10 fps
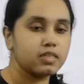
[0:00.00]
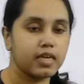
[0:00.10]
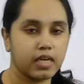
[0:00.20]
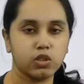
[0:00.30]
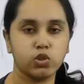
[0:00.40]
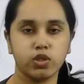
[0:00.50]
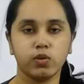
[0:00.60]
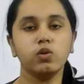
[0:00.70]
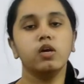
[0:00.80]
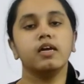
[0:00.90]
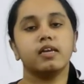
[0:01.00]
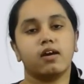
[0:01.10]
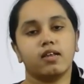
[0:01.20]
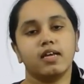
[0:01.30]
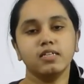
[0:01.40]
clear to you. Now
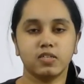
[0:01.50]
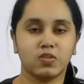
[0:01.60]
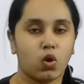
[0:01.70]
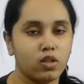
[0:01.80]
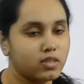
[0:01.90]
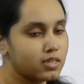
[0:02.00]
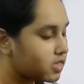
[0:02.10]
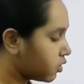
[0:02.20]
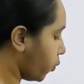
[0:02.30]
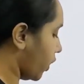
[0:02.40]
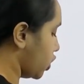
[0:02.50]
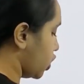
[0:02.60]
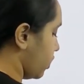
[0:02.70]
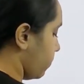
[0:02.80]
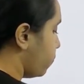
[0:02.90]
let's solve this question.